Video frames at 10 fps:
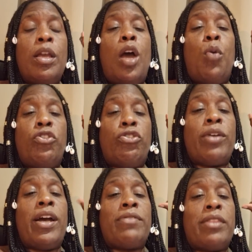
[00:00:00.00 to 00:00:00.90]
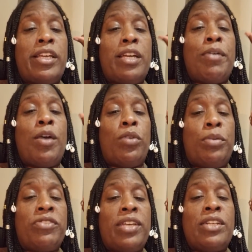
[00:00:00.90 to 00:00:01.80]
I want you guys to think about what I'm
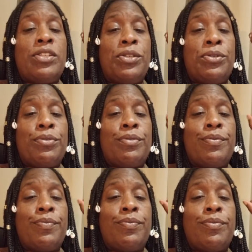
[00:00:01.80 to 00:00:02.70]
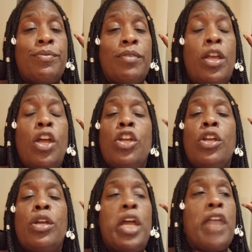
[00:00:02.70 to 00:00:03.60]
saying to you.
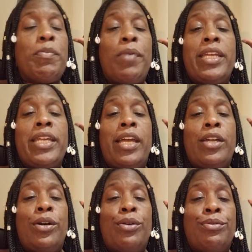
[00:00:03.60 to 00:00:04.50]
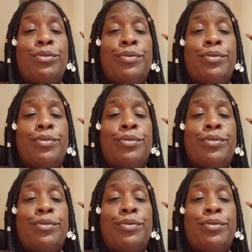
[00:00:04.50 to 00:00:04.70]
Everybody can't go.